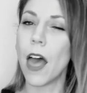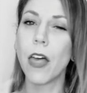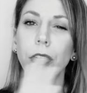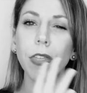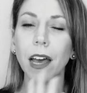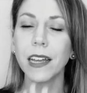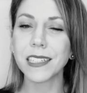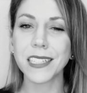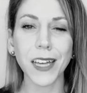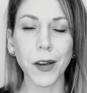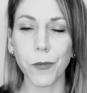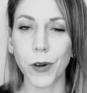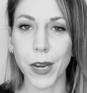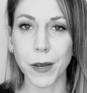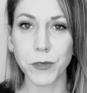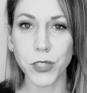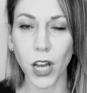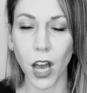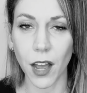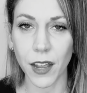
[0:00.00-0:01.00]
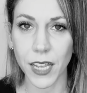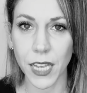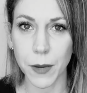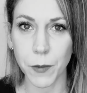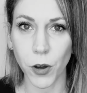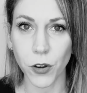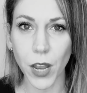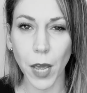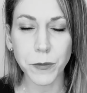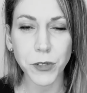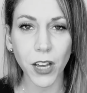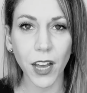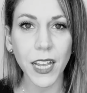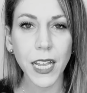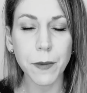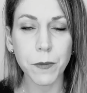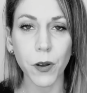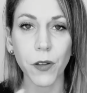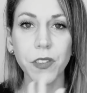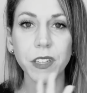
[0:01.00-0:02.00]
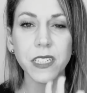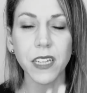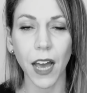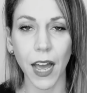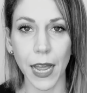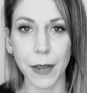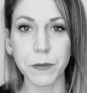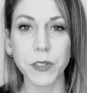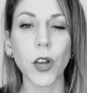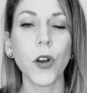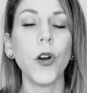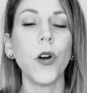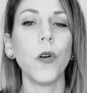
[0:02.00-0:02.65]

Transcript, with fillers: That's not what I'm talking about. I'm talking about the times